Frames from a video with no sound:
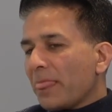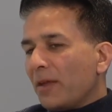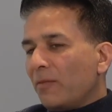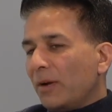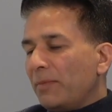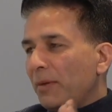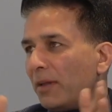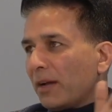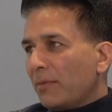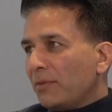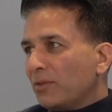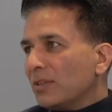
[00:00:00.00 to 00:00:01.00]
When people are
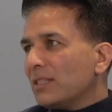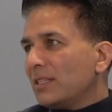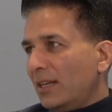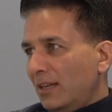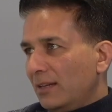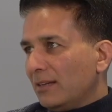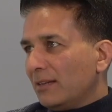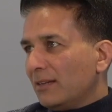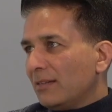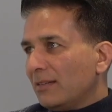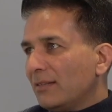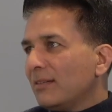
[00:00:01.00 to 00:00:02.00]
coming to the sea,
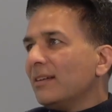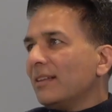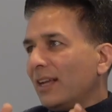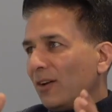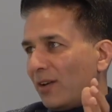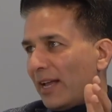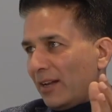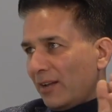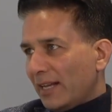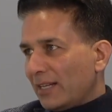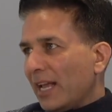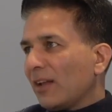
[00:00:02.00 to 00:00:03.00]
they got
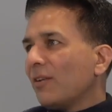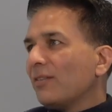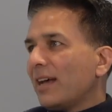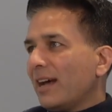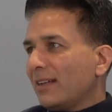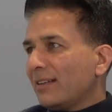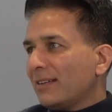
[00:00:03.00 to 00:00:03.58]
think of that.